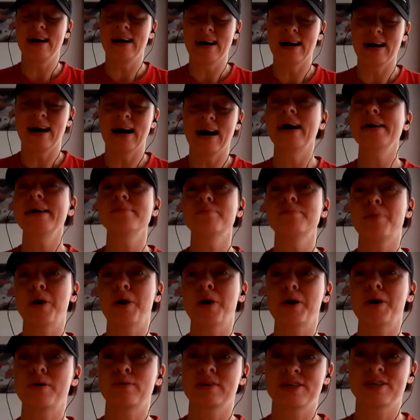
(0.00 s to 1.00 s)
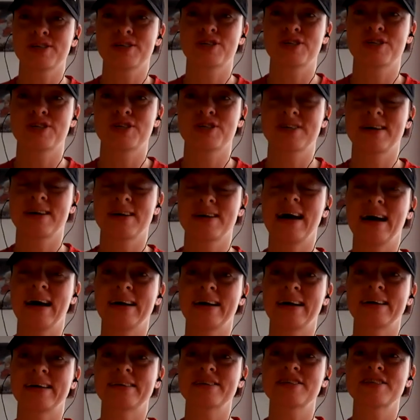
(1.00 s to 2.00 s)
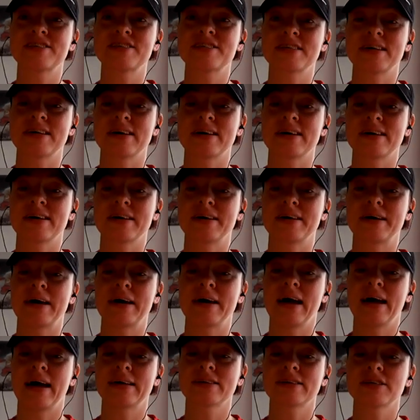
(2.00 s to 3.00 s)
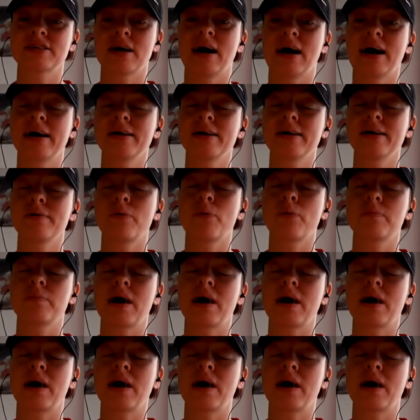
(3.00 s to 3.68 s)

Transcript: am Polish, and I